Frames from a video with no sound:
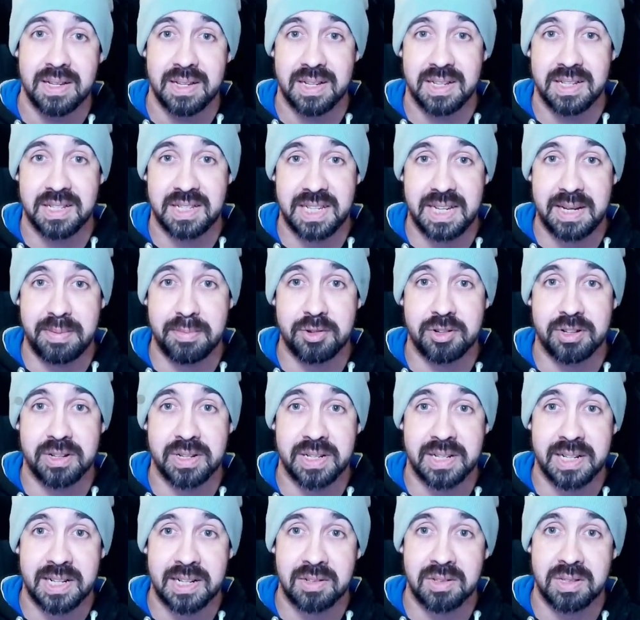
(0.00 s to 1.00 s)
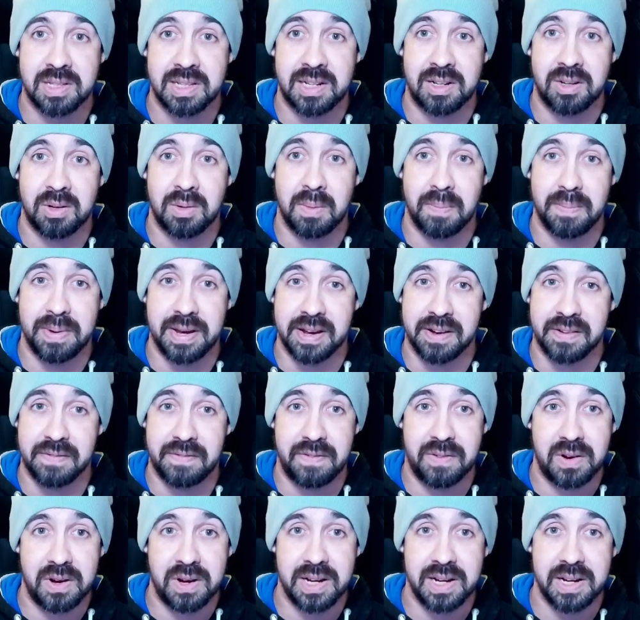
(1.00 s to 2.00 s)
Azeyma and Nald'Thal being
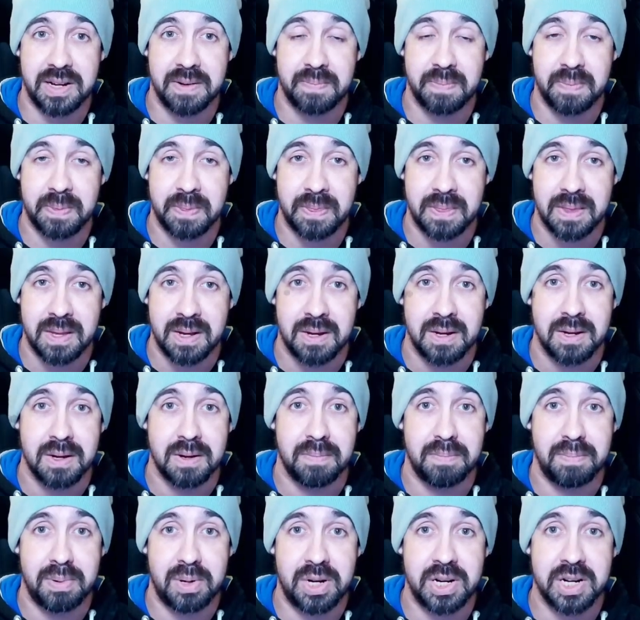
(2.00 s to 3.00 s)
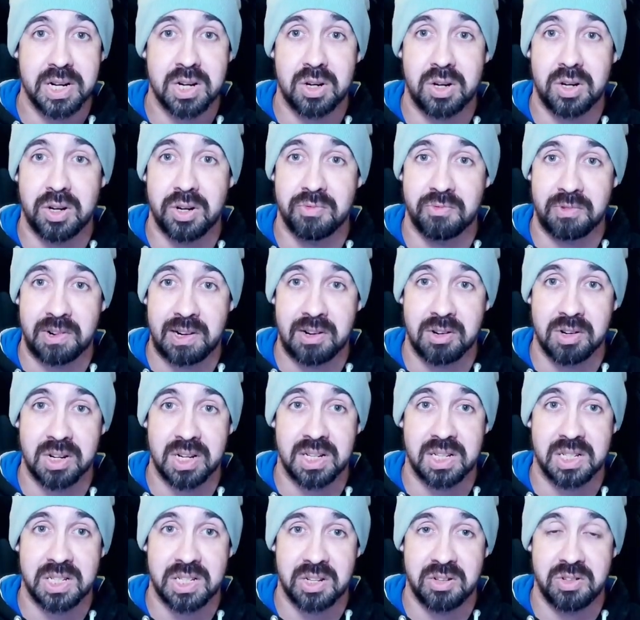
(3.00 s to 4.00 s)
fire, Byregot and
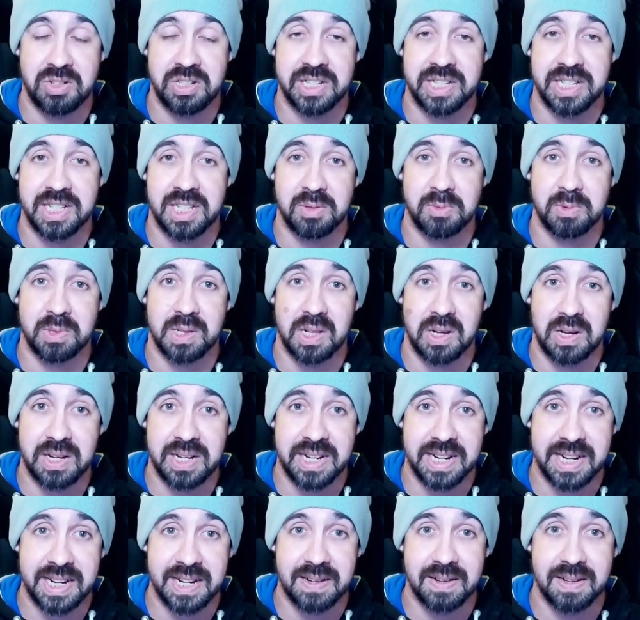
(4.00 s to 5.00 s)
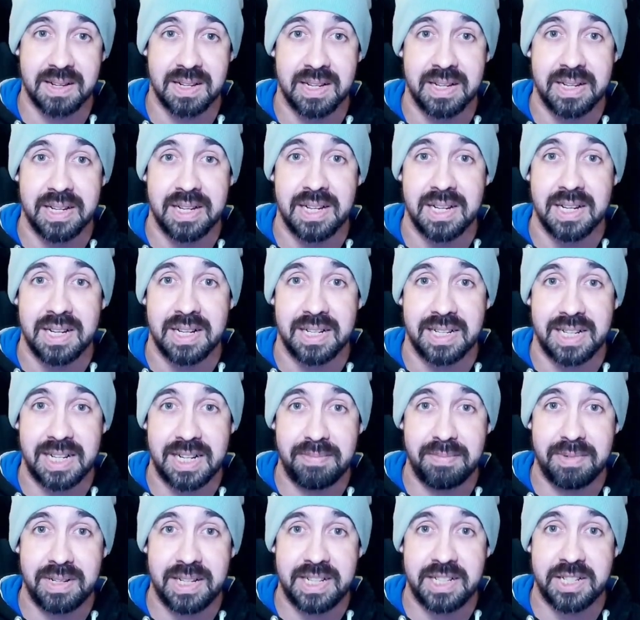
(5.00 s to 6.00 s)
Rhalgr associated with lightning,
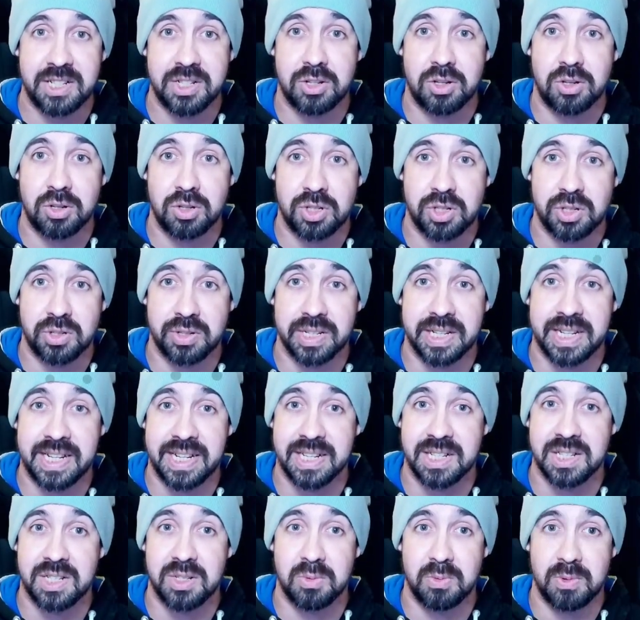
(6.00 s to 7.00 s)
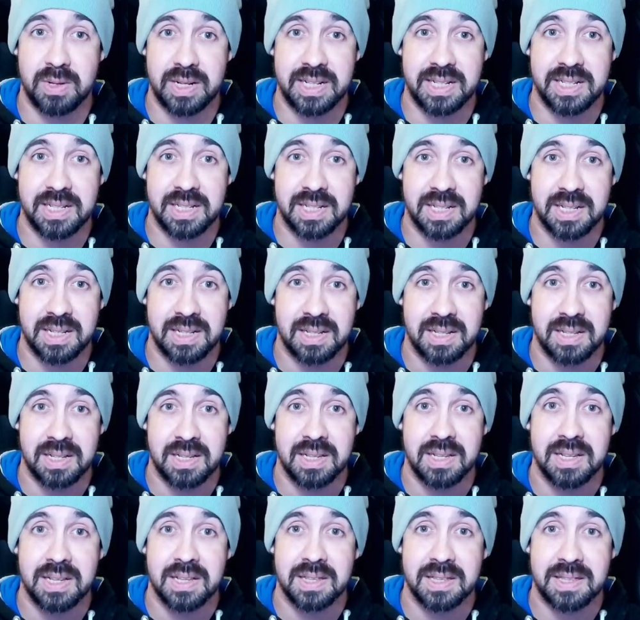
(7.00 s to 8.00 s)
Llymlaen and Oschon akin to wind,
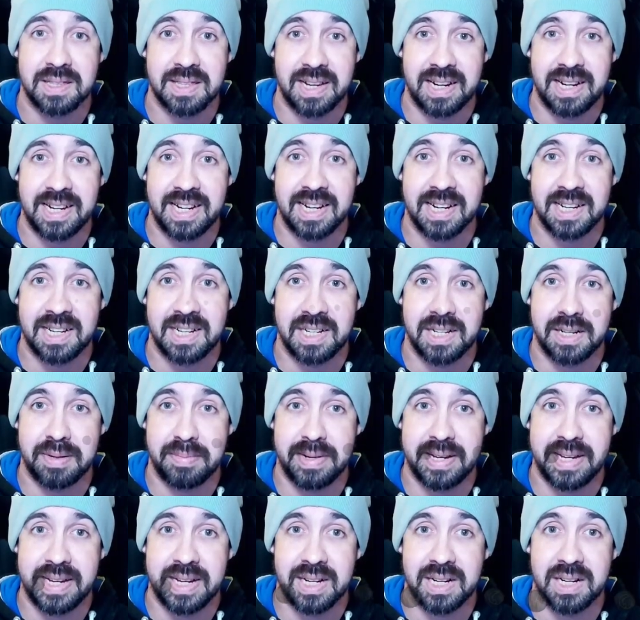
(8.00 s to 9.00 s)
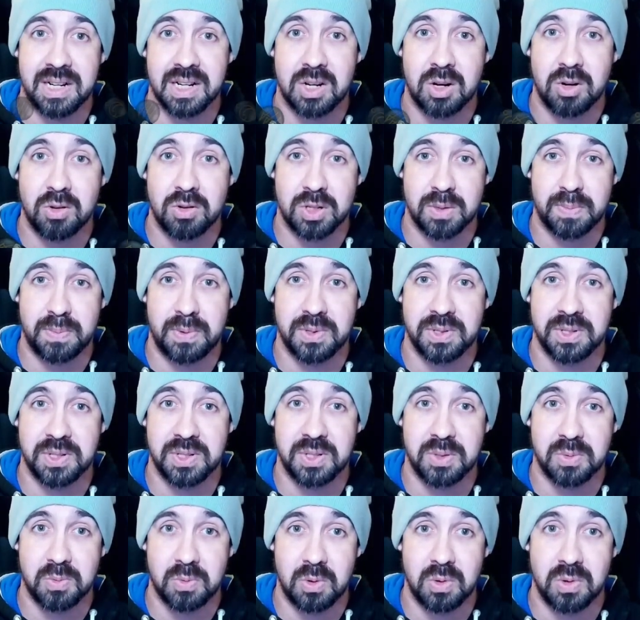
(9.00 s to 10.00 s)
Thaliak and Nymeia correspondent
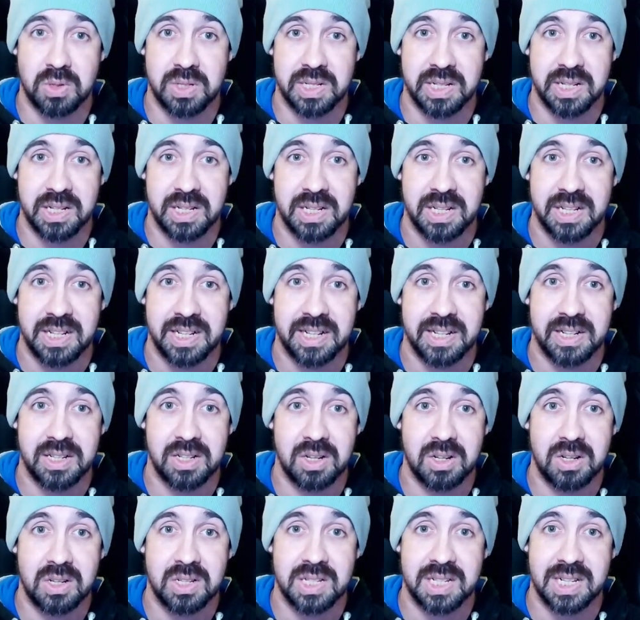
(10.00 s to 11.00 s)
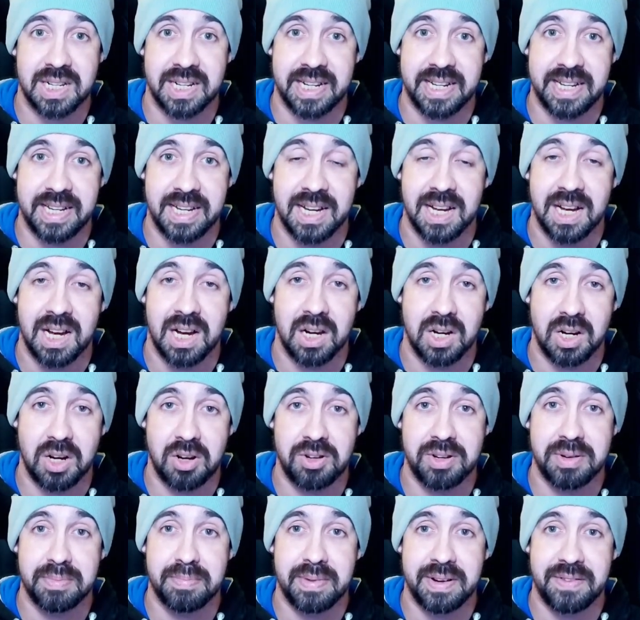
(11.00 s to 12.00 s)
to water, and lastly,
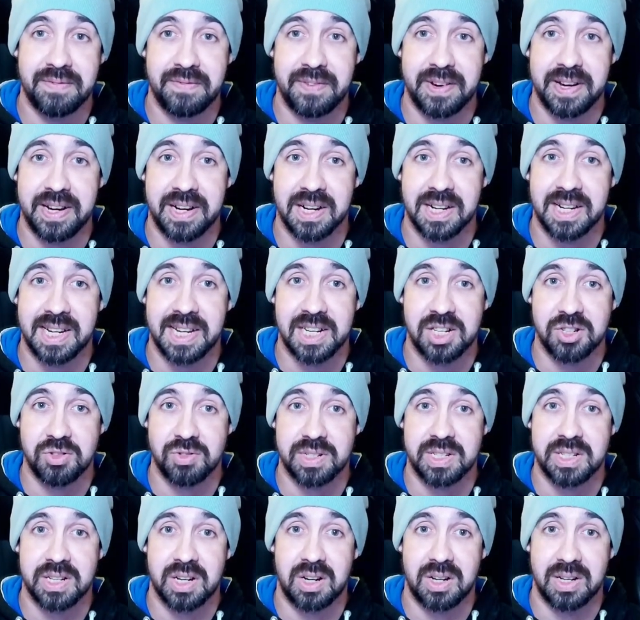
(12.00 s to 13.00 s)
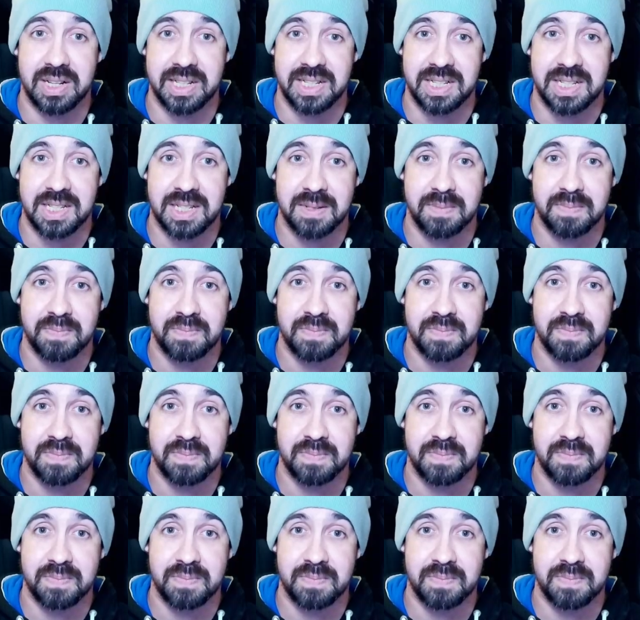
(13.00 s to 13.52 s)
Halone and Menphina kindred to ice.